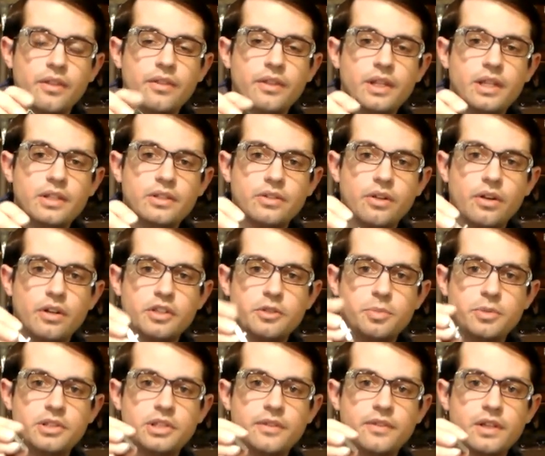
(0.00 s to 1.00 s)
These are
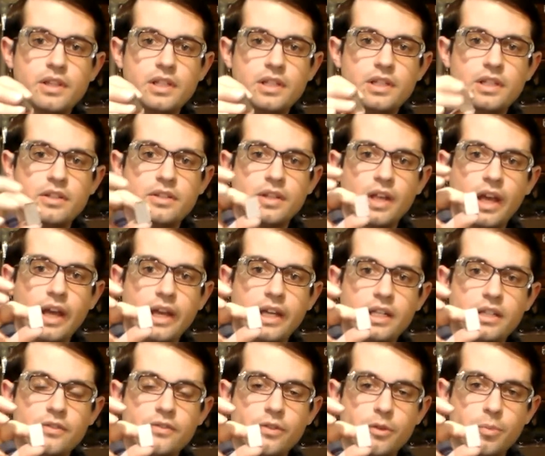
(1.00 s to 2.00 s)
specifically
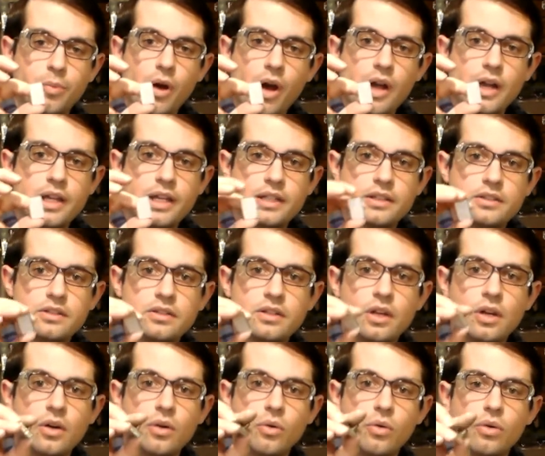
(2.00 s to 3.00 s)
designed for pockets
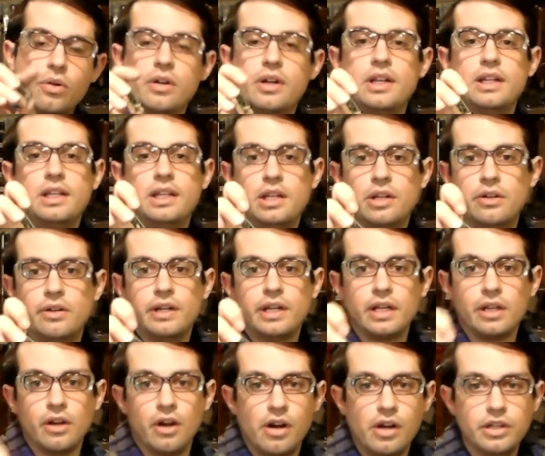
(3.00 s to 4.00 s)
or
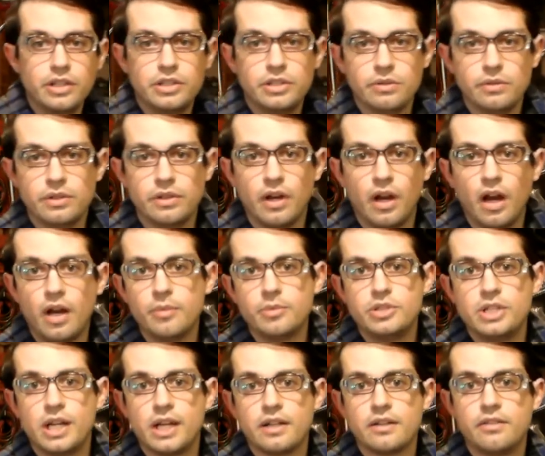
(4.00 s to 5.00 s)
adhering onto an
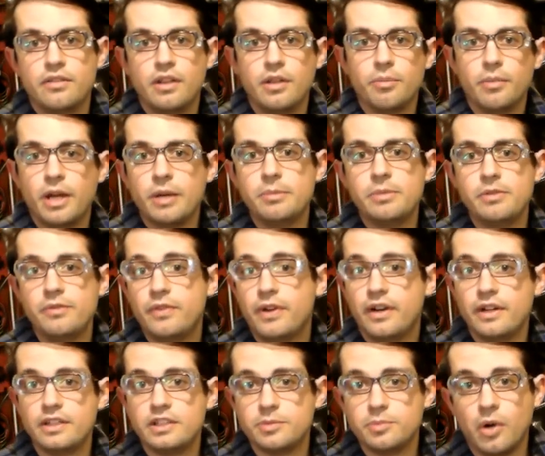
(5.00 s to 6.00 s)
object that might be
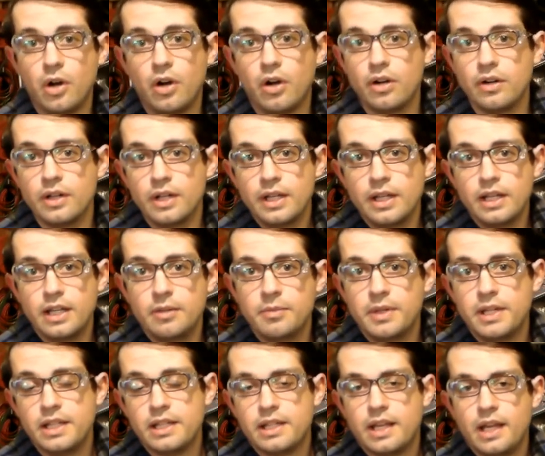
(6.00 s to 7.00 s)
very small. In
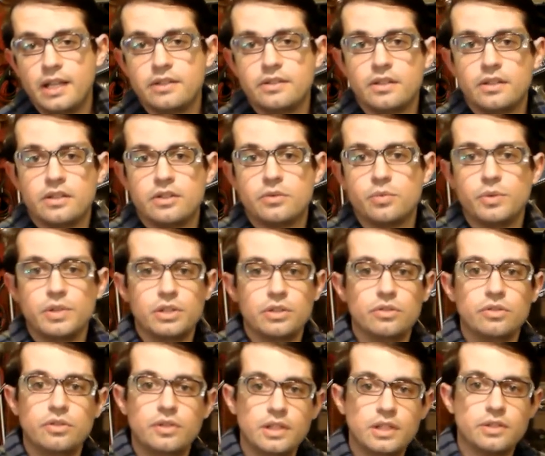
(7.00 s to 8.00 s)
many cases, we
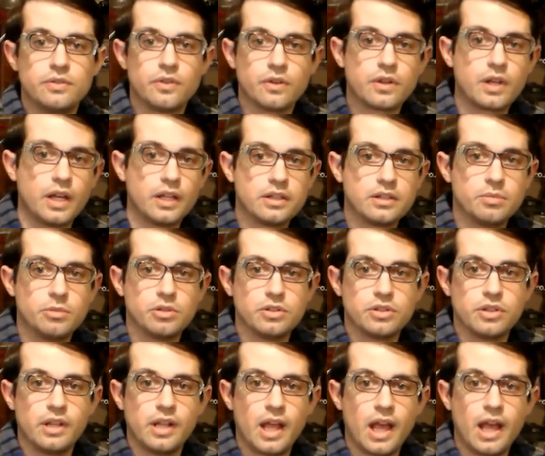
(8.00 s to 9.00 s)
use these for
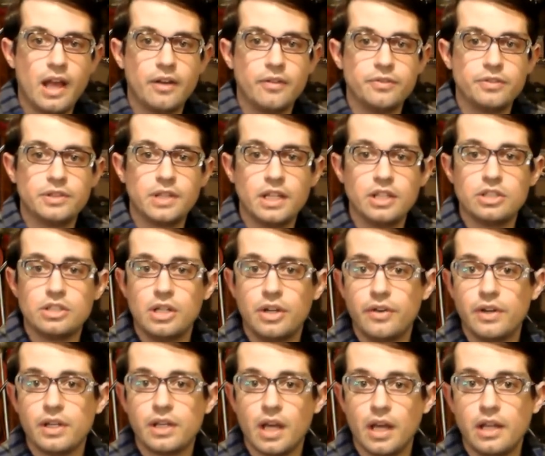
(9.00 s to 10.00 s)
customers that have
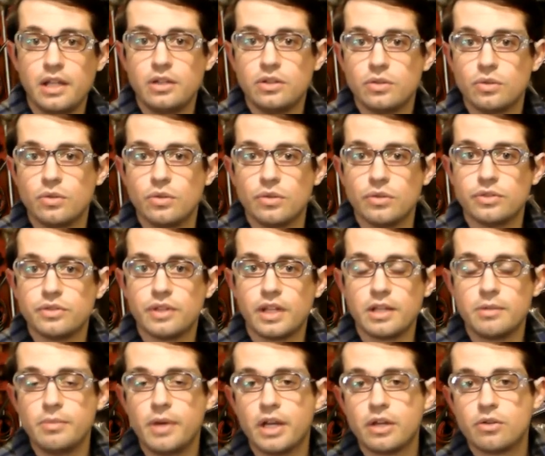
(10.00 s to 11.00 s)
stationary cutting tools
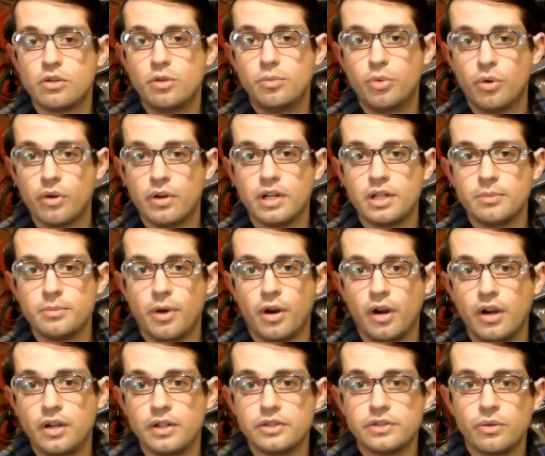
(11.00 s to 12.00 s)
like micro boring
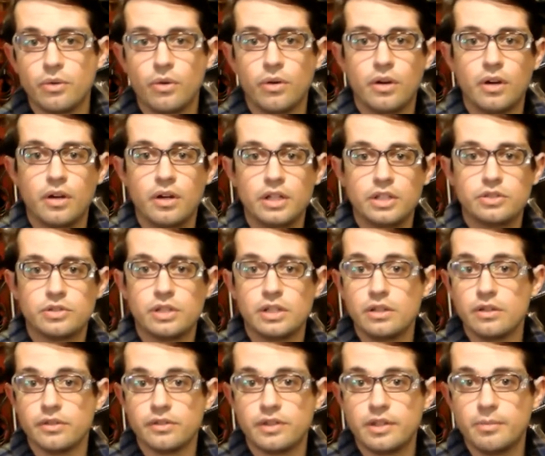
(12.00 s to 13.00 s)
bars or
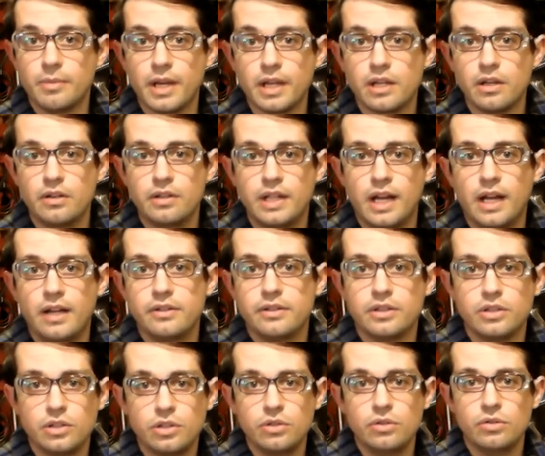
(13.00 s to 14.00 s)
drills that might go down
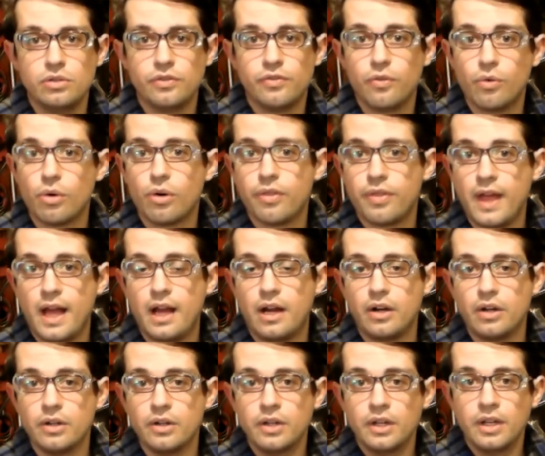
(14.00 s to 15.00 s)
to 2 to 4
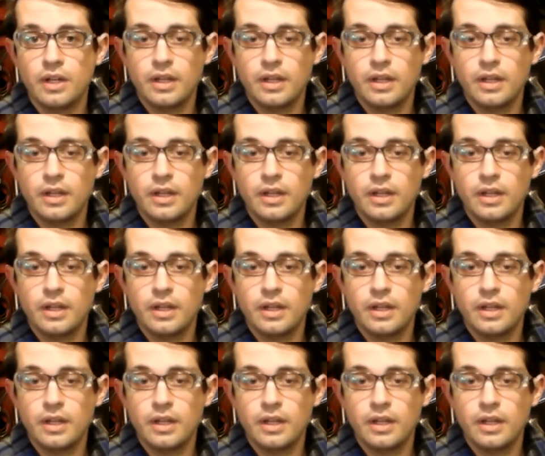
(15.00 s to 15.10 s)
thou.